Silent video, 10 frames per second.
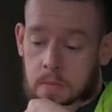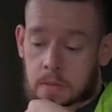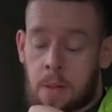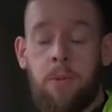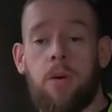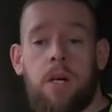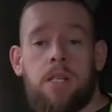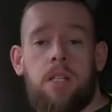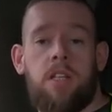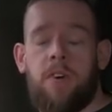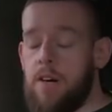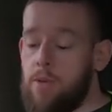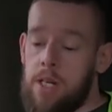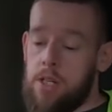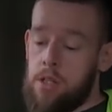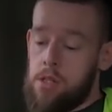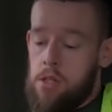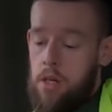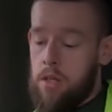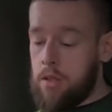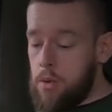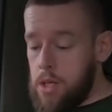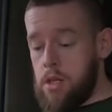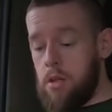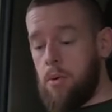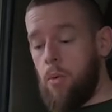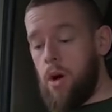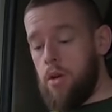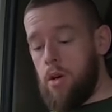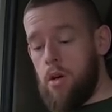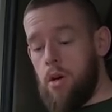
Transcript: I'm going to answer these 5 questions. Question number 1.